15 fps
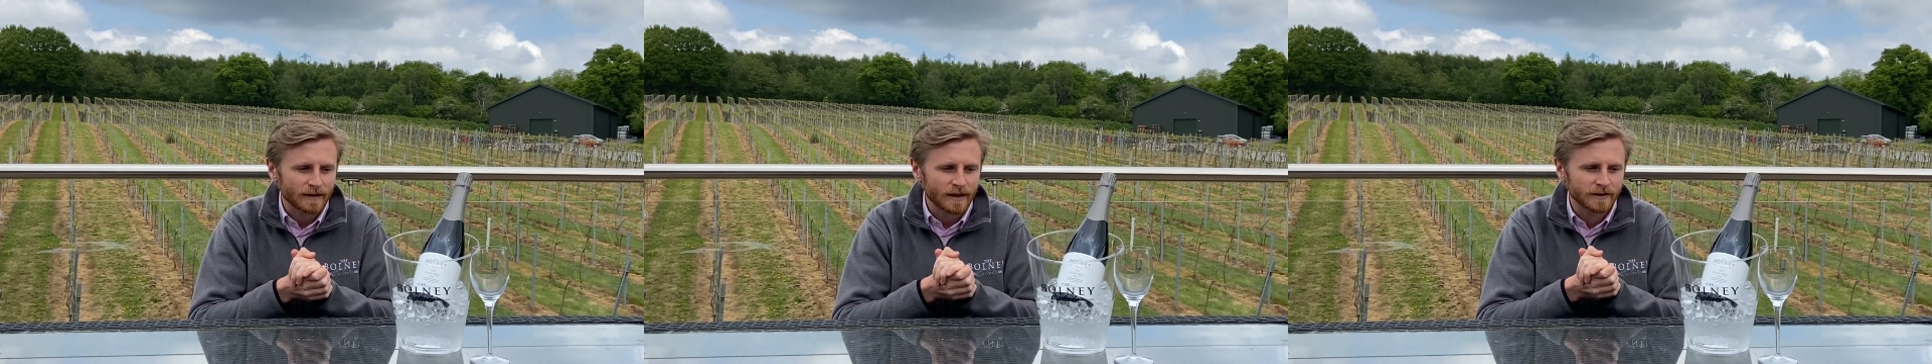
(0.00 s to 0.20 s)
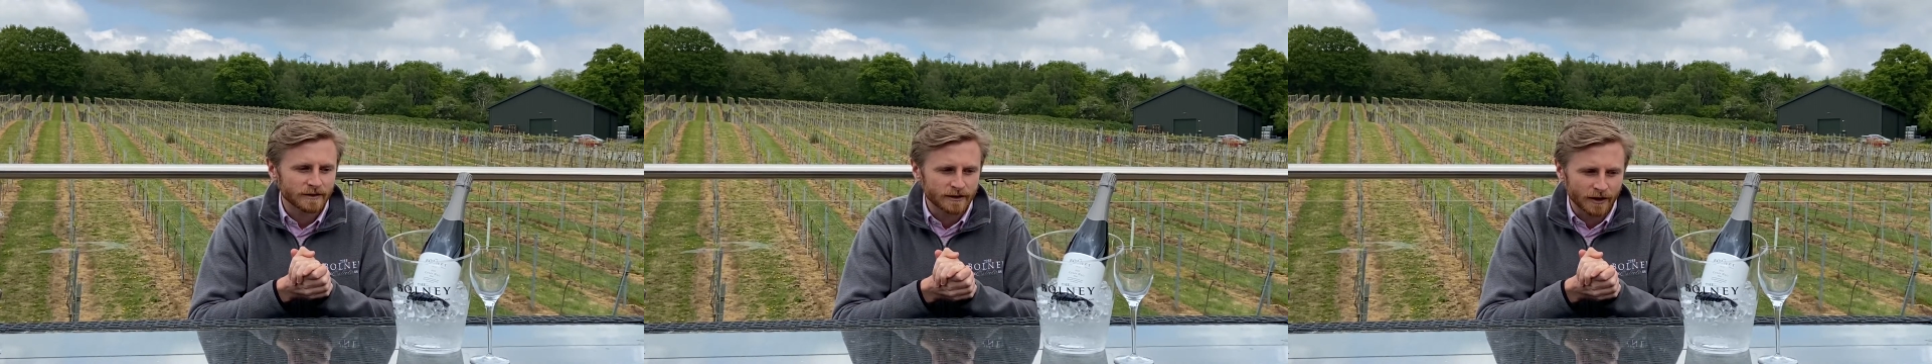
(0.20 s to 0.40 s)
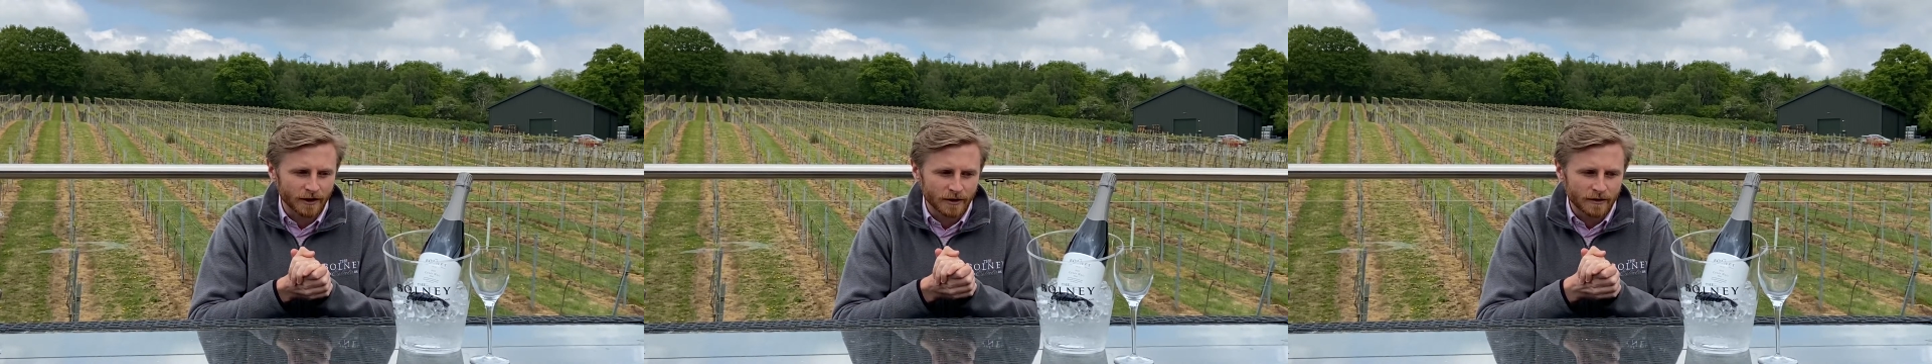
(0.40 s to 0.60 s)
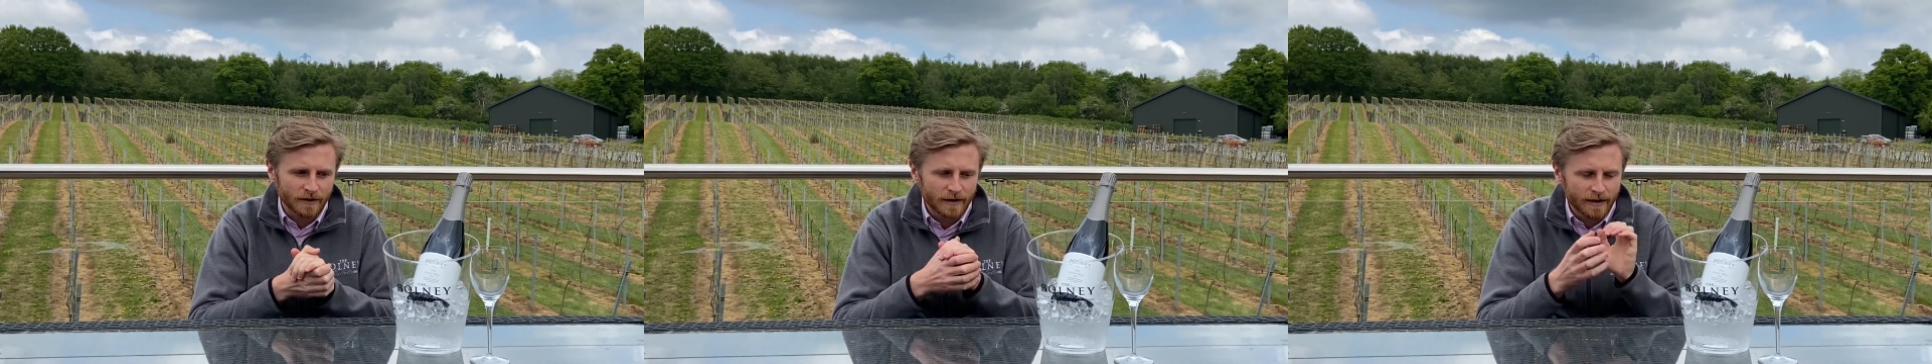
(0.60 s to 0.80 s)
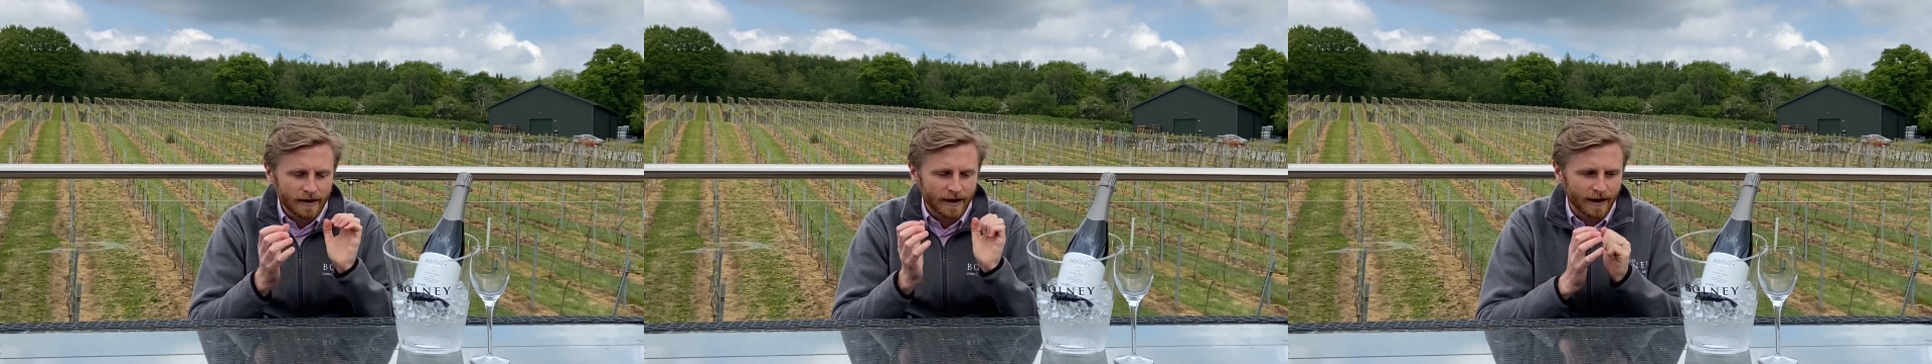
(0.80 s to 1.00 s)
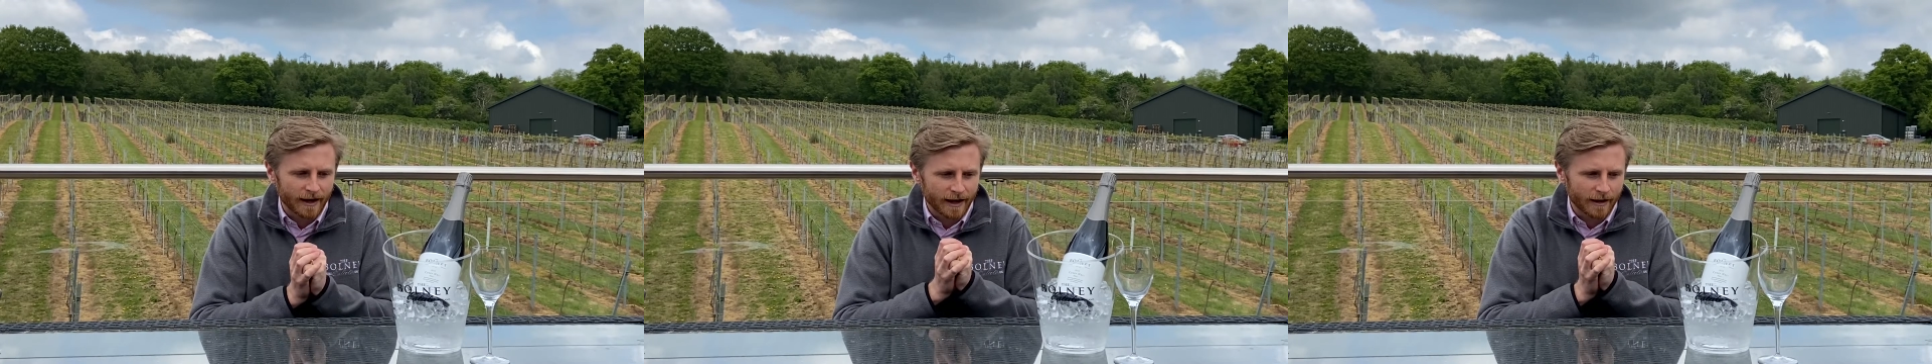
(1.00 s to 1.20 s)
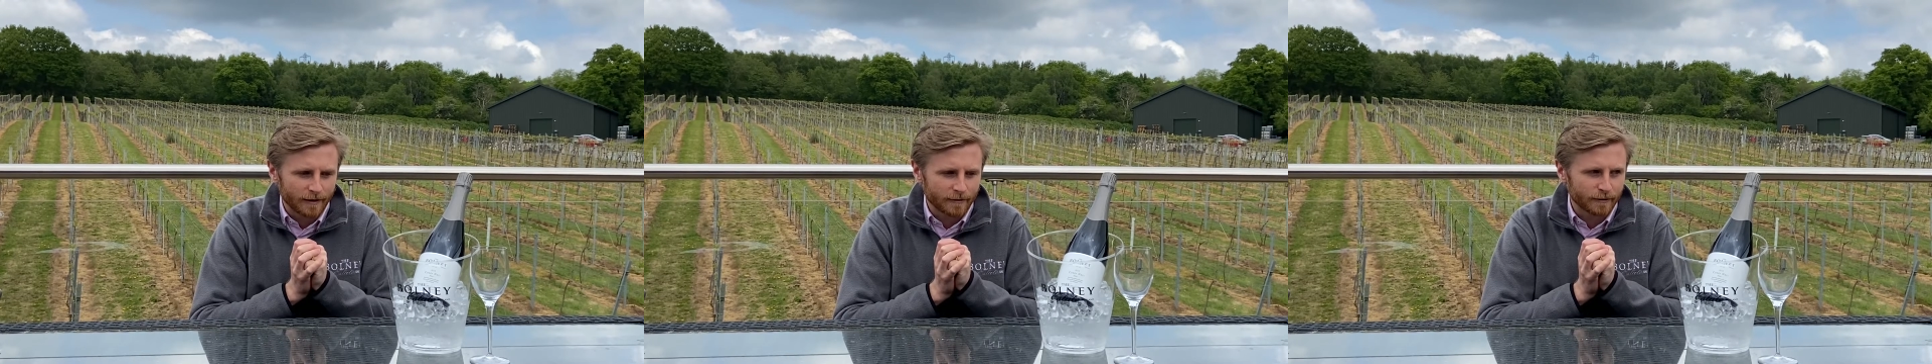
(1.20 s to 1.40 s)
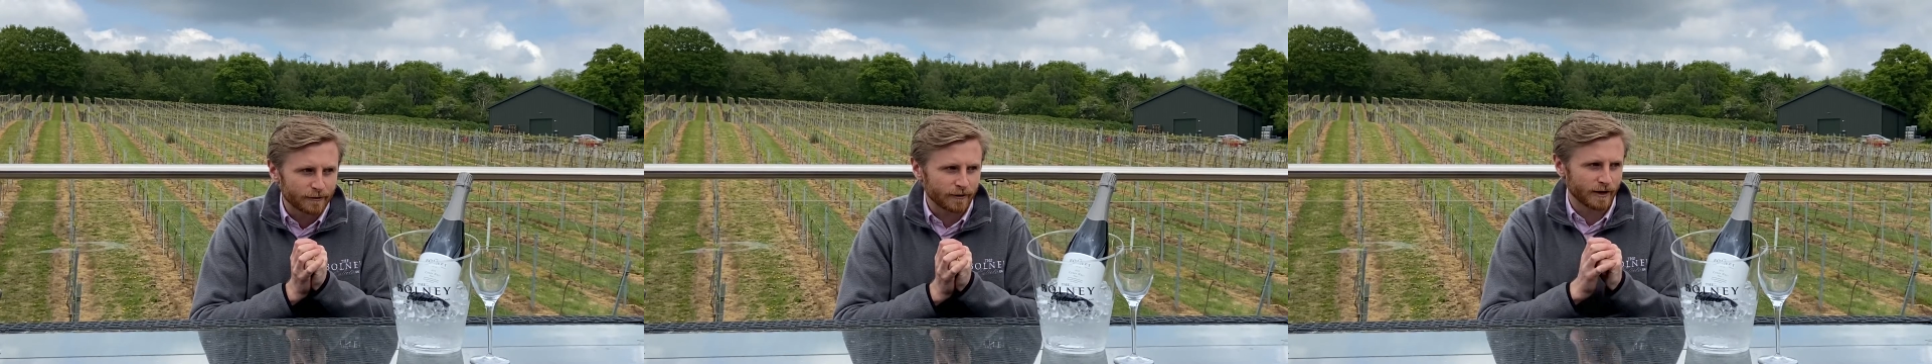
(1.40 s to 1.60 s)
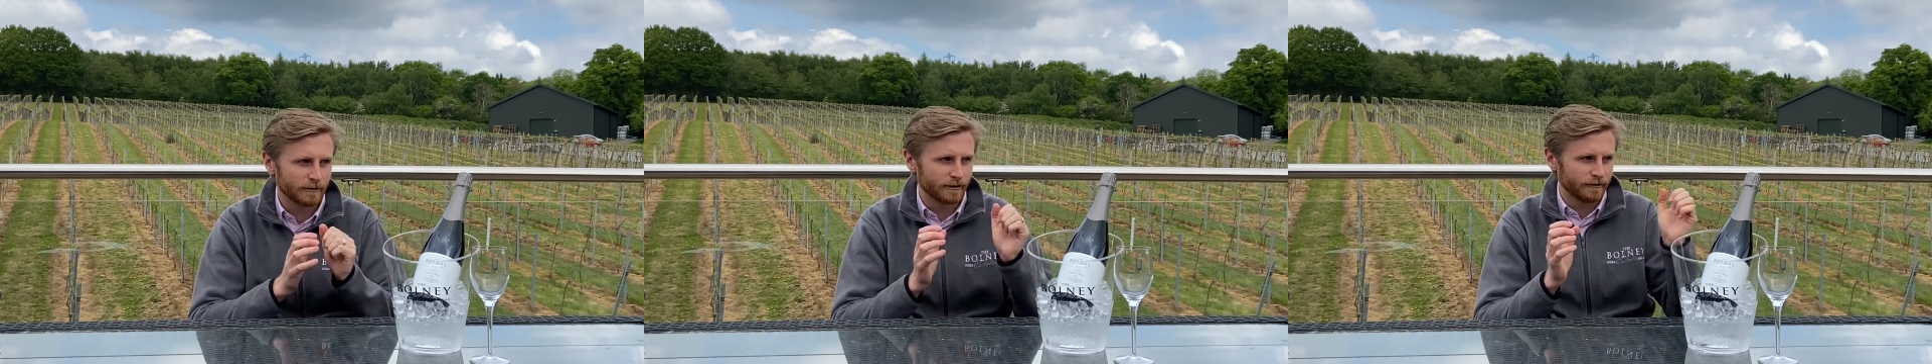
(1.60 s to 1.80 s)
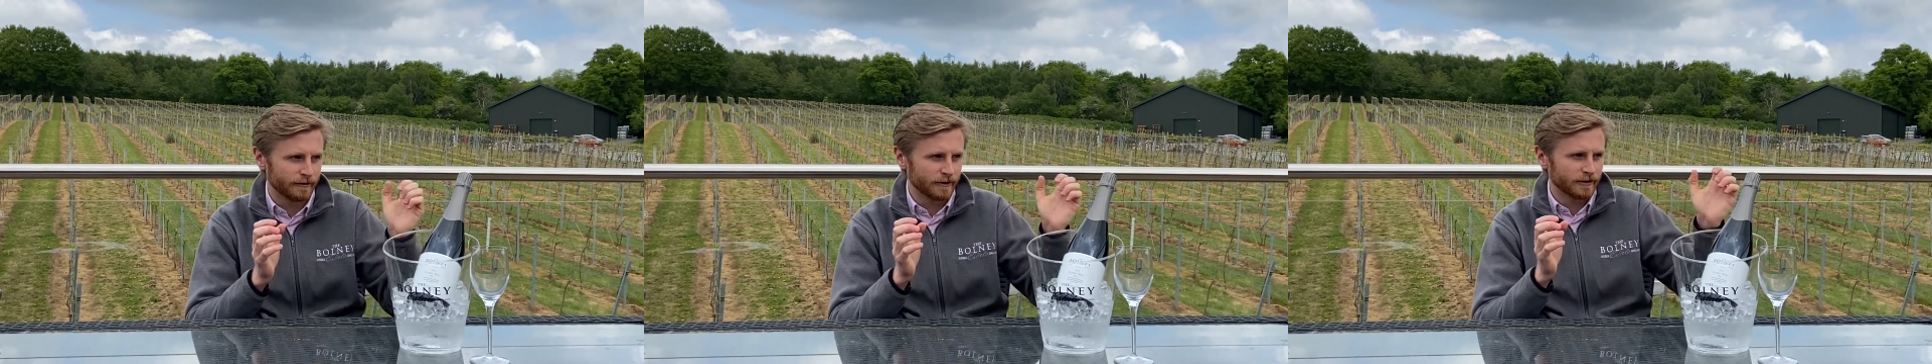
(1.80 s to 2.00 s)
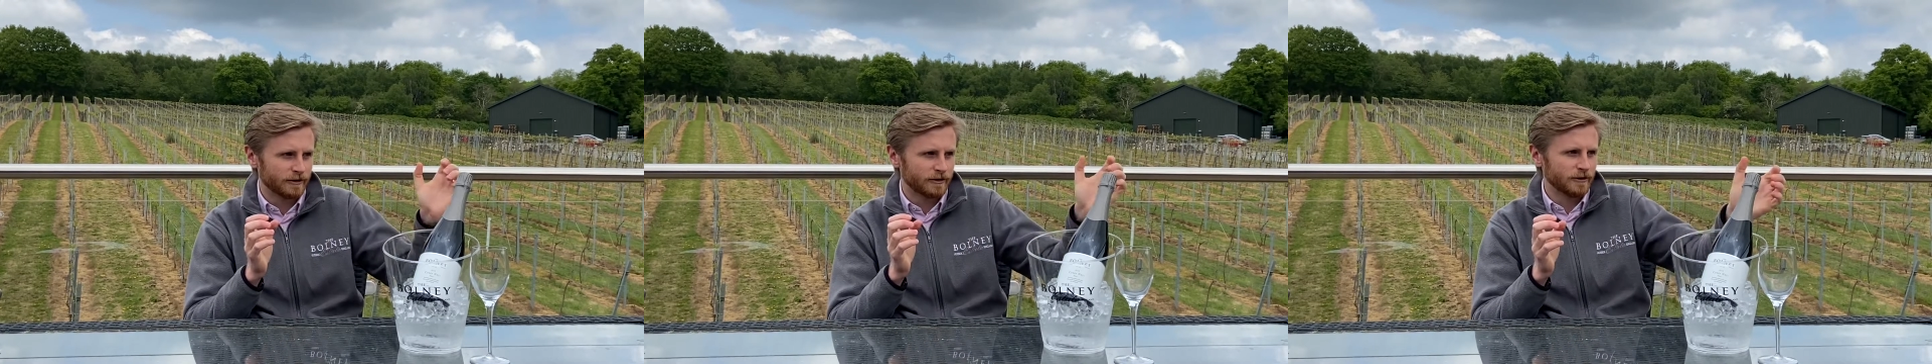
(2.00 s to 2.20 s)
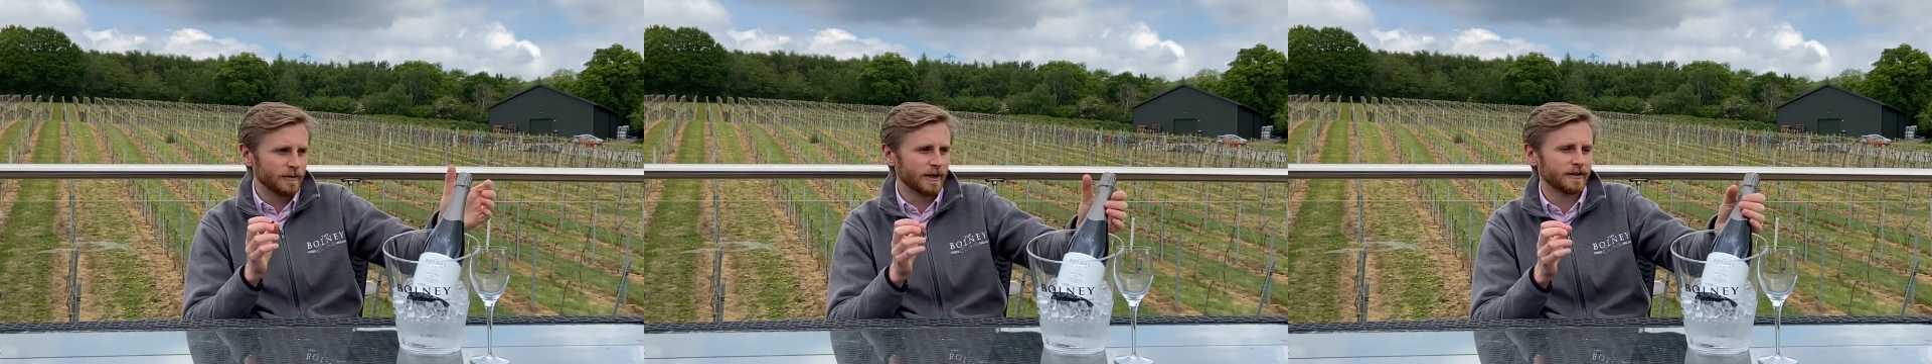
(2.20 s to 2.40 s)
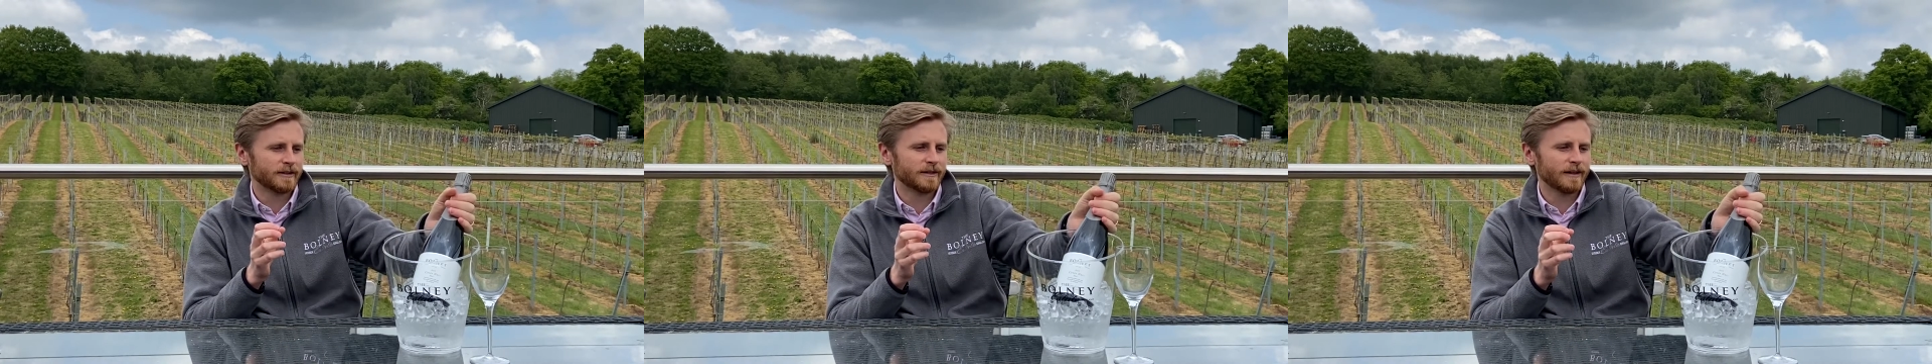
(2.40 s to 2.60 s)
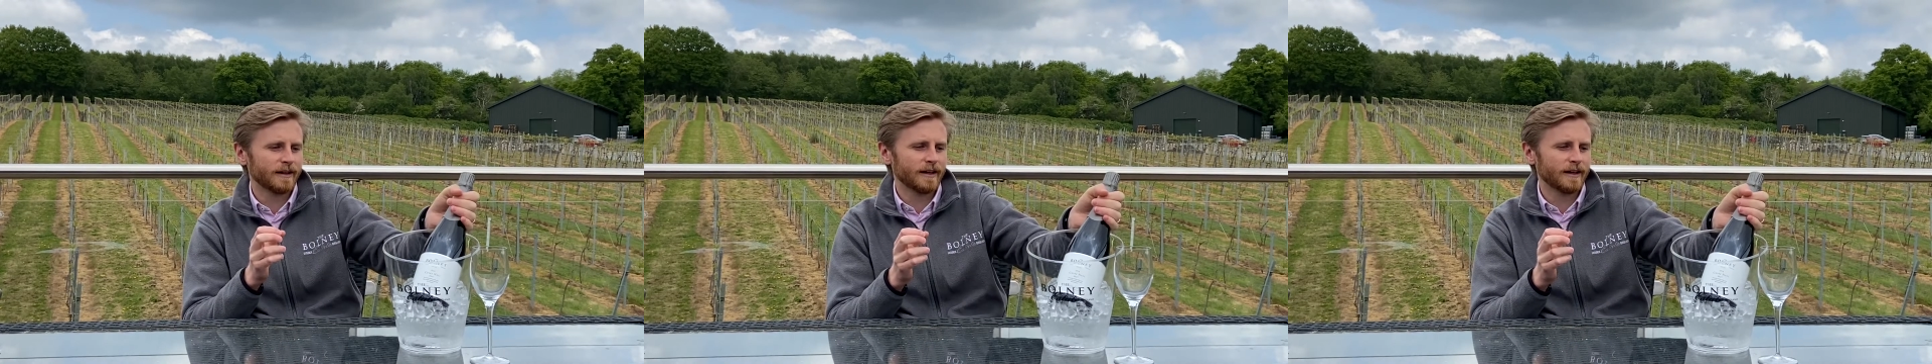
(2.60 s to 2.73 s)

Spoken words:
So before I waffle on too much